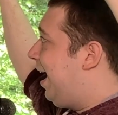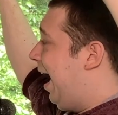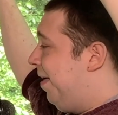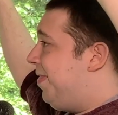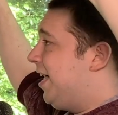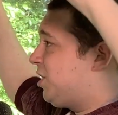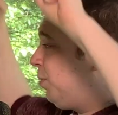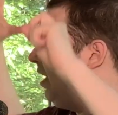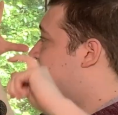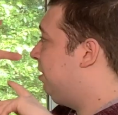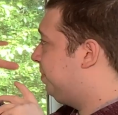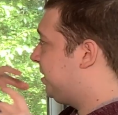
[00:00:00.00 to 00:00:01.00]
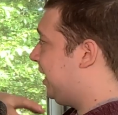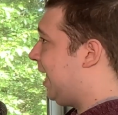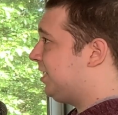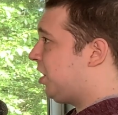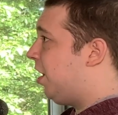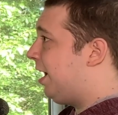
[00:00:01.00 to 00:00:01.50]
And that's when he rips the
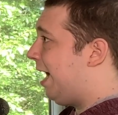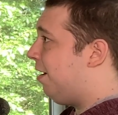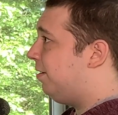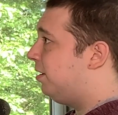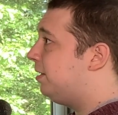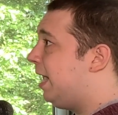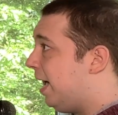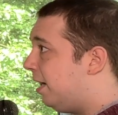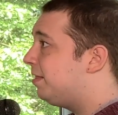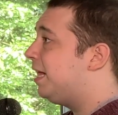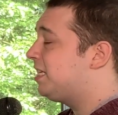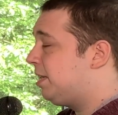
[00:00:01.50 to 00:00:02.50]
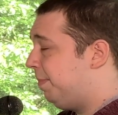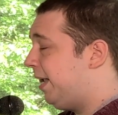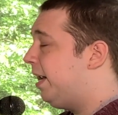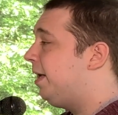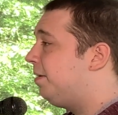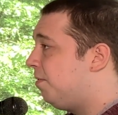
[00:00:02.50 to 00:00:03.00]
guy's heart out. Yeah, that's the
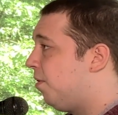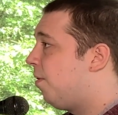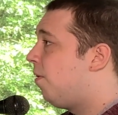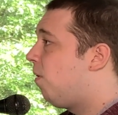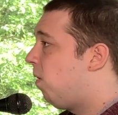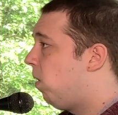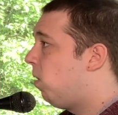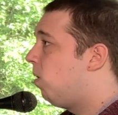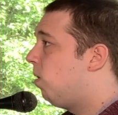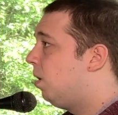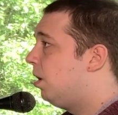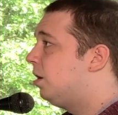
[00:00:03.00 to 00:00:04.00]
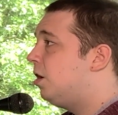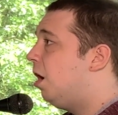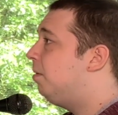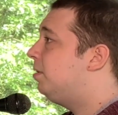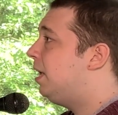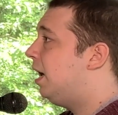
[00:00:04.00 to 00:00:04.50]
beginning. Oh, that was later on.
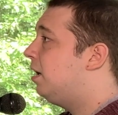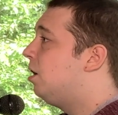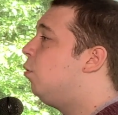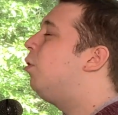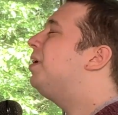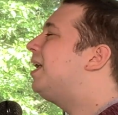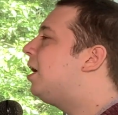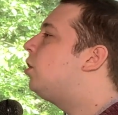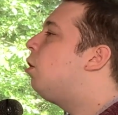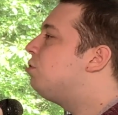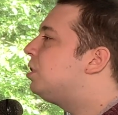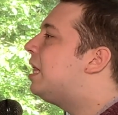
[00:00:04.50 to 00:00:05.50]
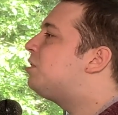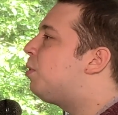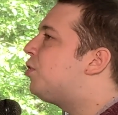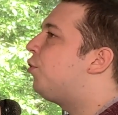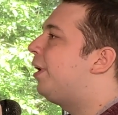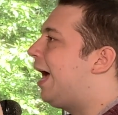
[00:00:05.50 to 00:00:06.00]
No, yeah. Well, it that's
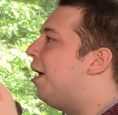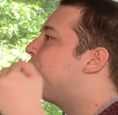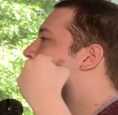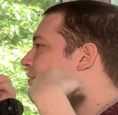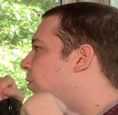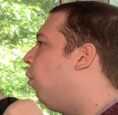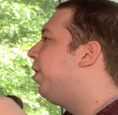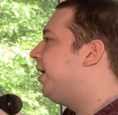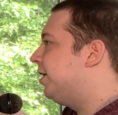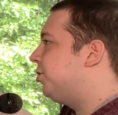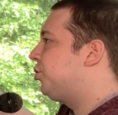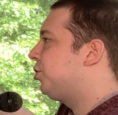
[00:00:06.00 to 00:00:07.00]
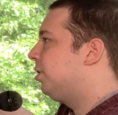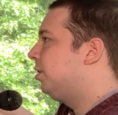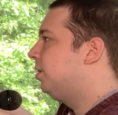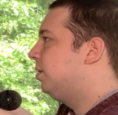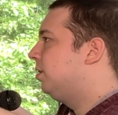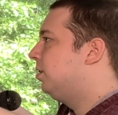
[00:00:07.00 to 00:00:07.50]
when they're like on their voyage.
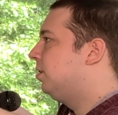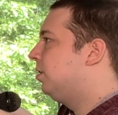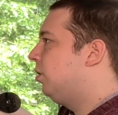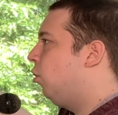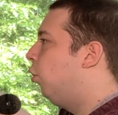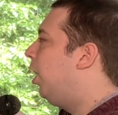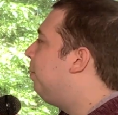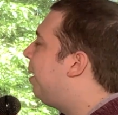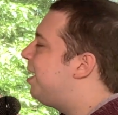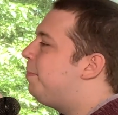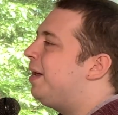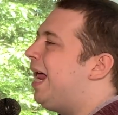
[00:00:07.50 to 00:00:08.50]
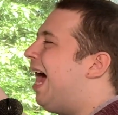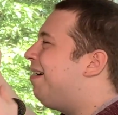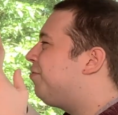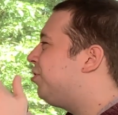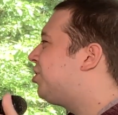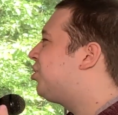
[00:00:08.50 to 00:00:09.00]
Yeah. Or it might have been
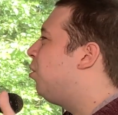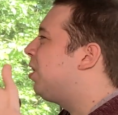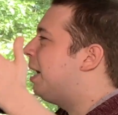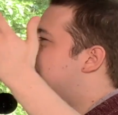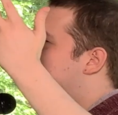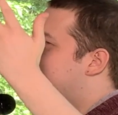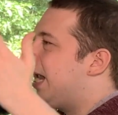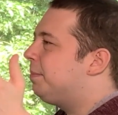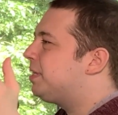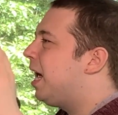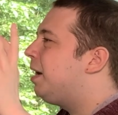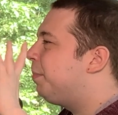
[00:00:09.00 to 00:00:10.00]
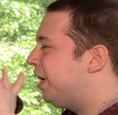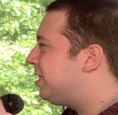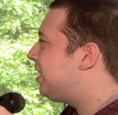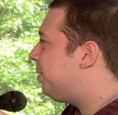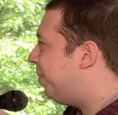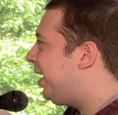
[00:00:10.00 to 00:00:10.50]
after the stone guy before the Amazon, but it's
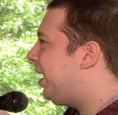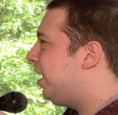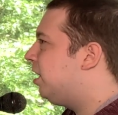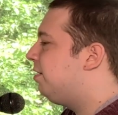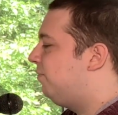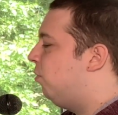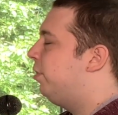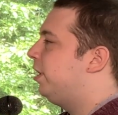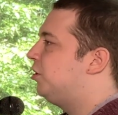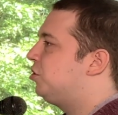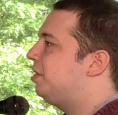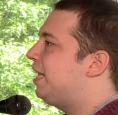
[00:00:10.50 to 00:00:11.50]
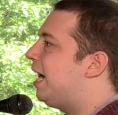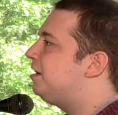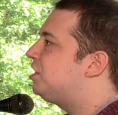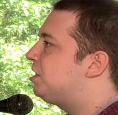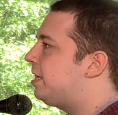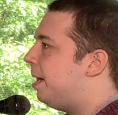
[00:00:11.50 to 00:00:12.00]
at the beginning of the voyage. The end
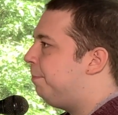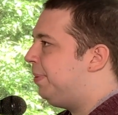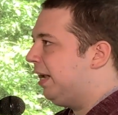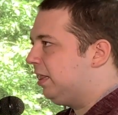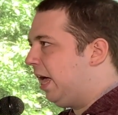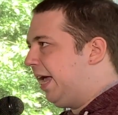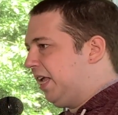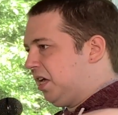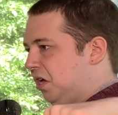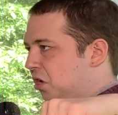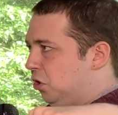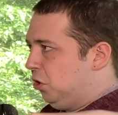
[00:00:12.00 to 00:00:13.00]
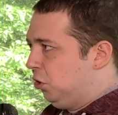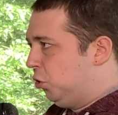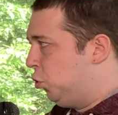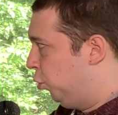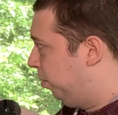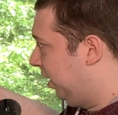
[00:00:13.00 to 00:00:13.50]
is that big like
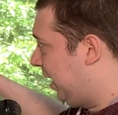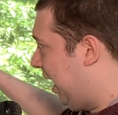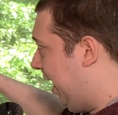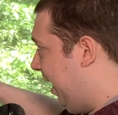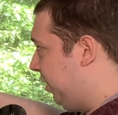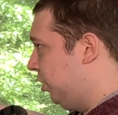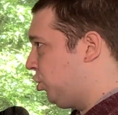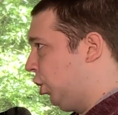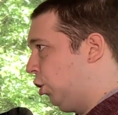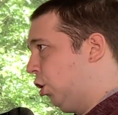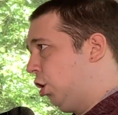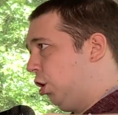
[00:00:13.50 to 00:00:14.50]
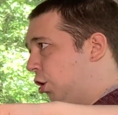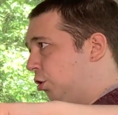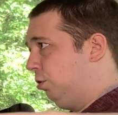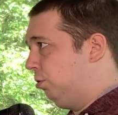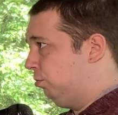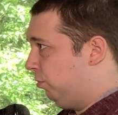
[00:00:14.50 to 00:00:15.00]
goober guy that's like, oh,
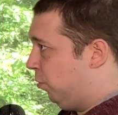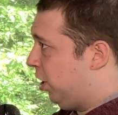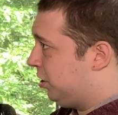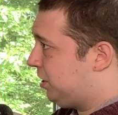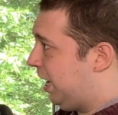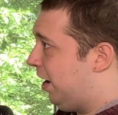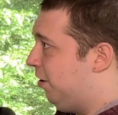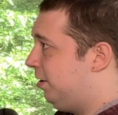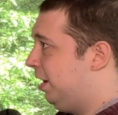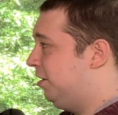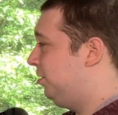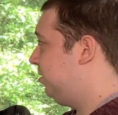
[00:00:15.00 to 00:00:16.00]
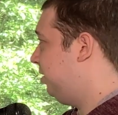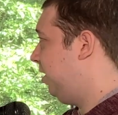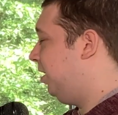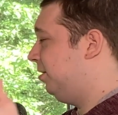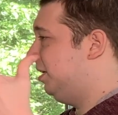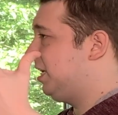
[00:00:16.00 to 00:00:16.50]
he walks out and uh, he's